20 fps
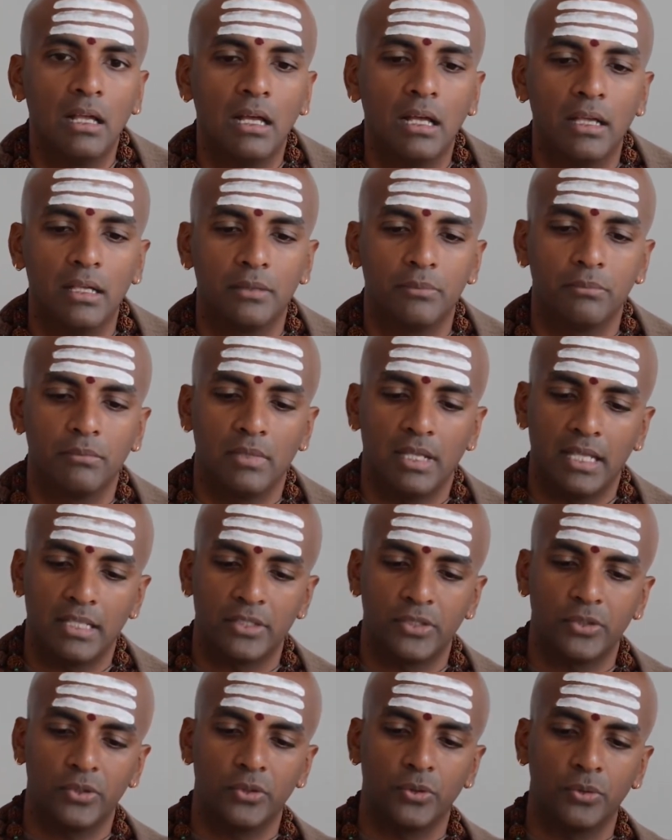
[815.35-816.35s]
And
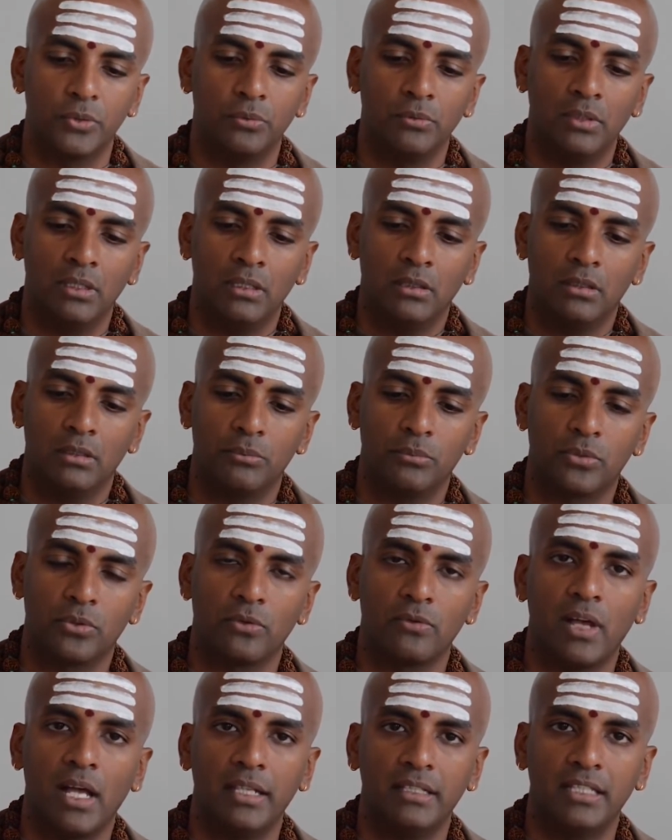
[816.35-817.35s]
as you
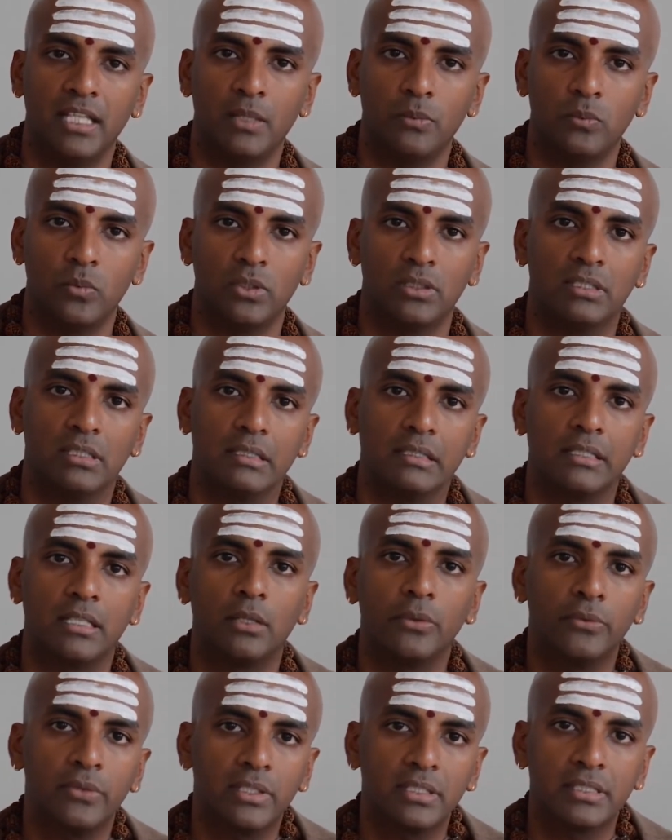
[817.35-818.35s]
provide them with the
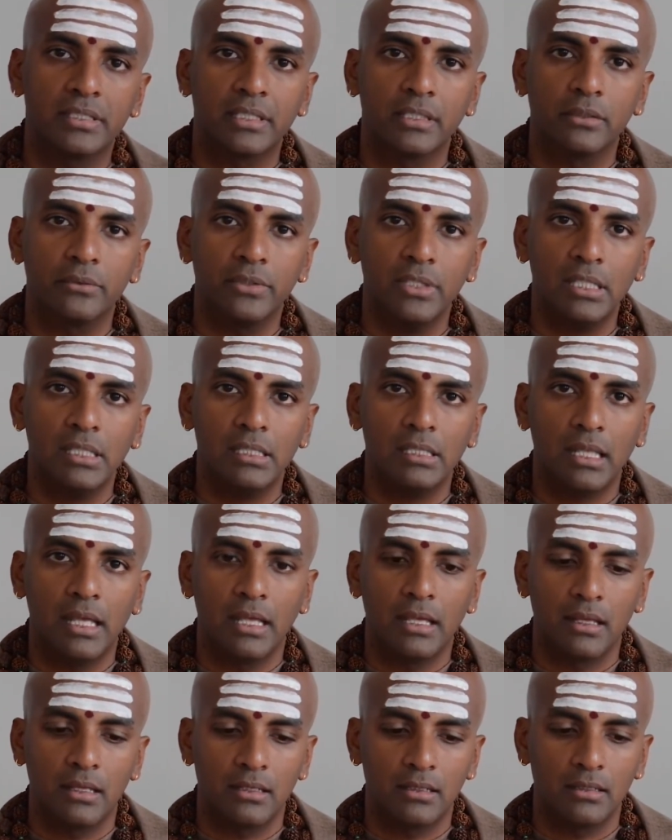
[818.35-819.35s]
selfless service
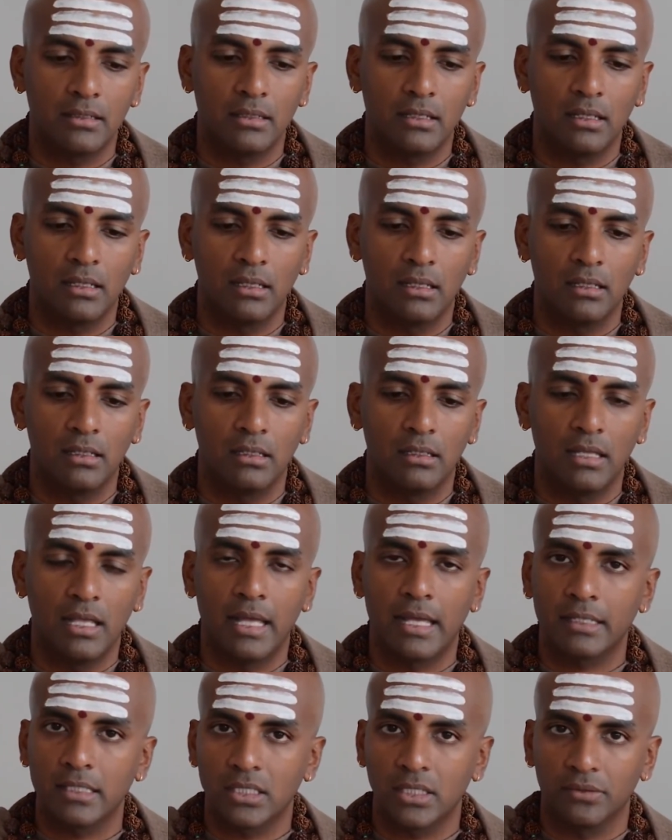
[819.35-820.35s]
and
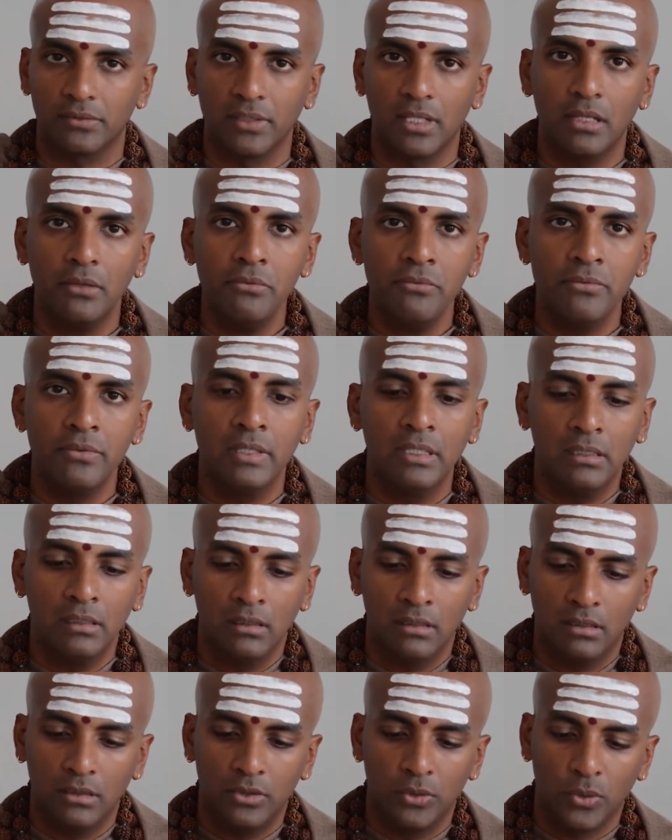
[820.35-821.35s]
act of love,
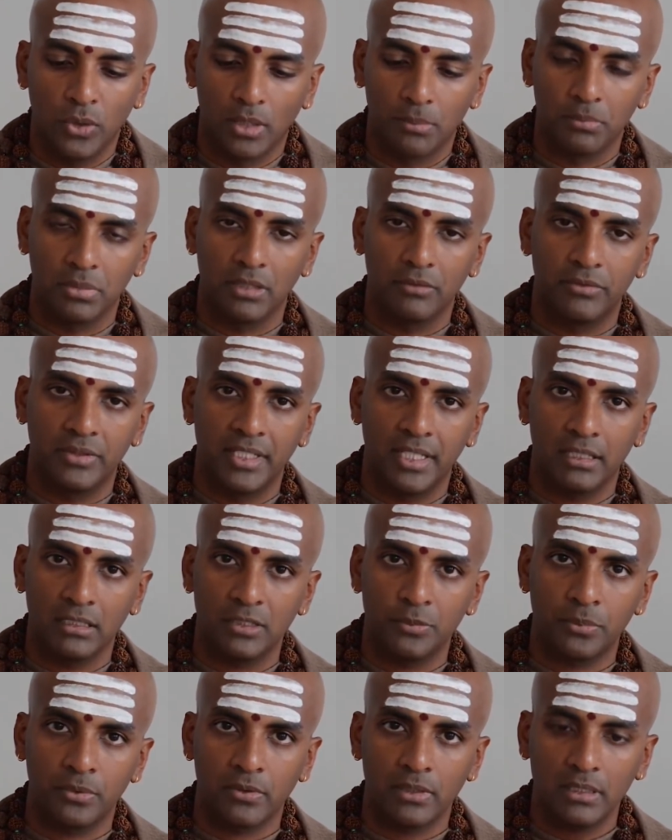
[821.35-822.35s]
you uplift their
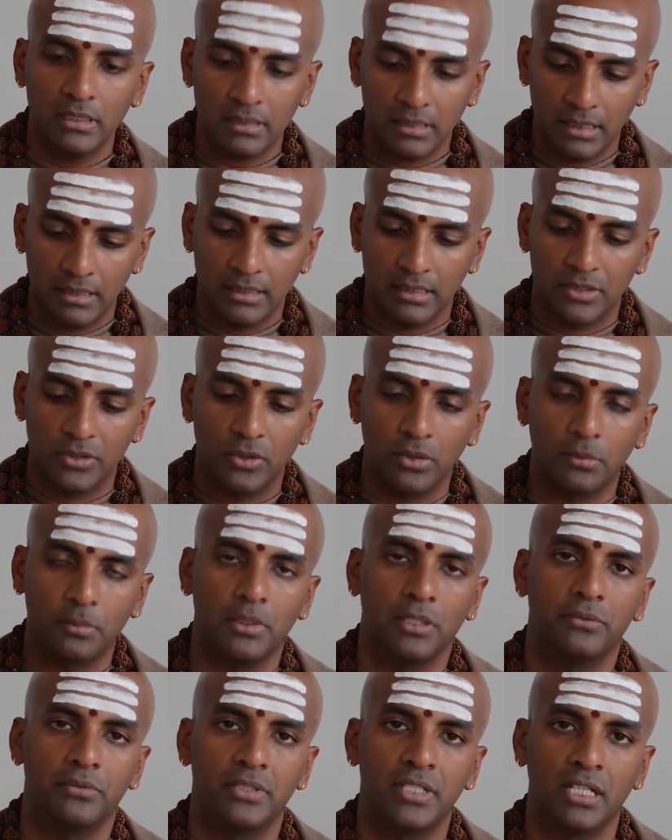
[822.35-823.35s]
spirits, and as you
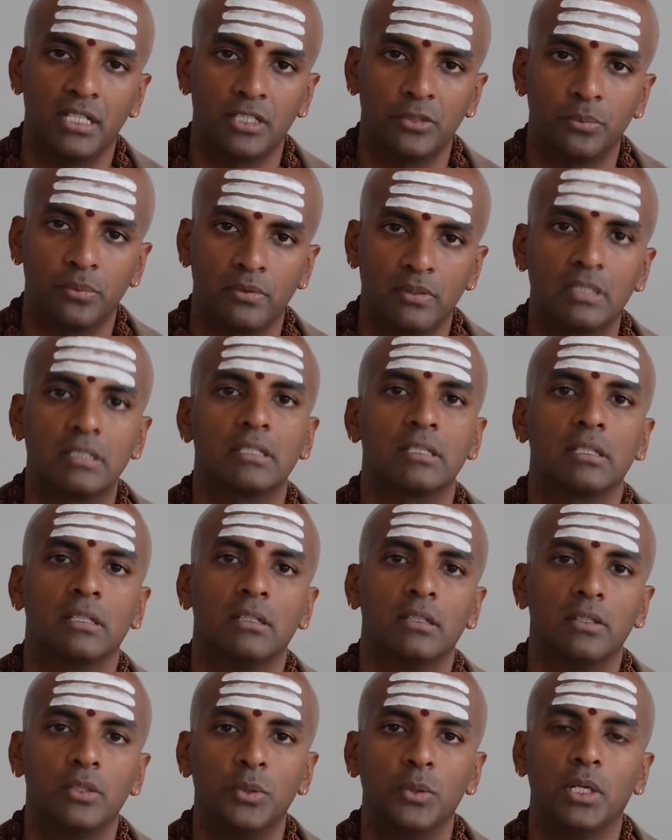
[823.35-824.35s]
uplift their spirits,
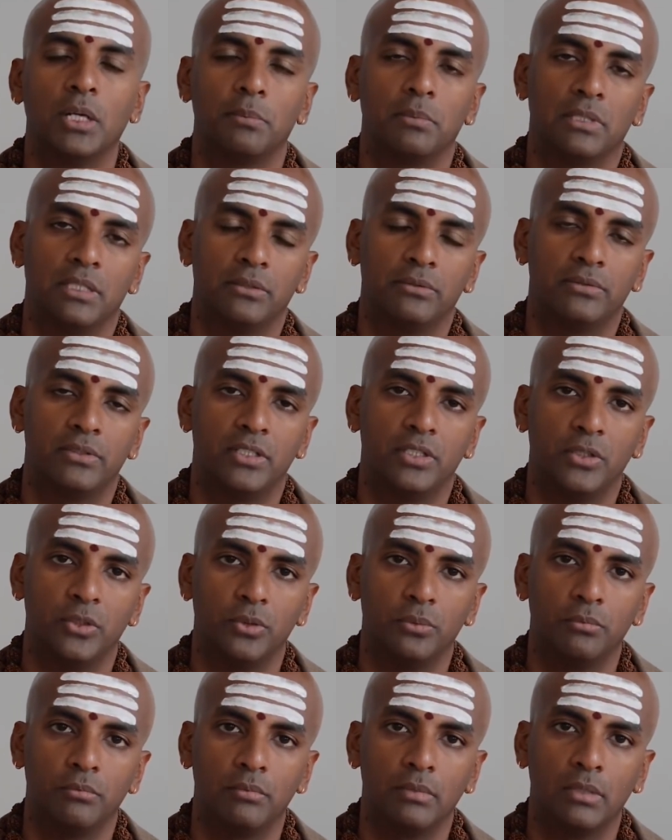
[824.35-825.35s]
you uplift you.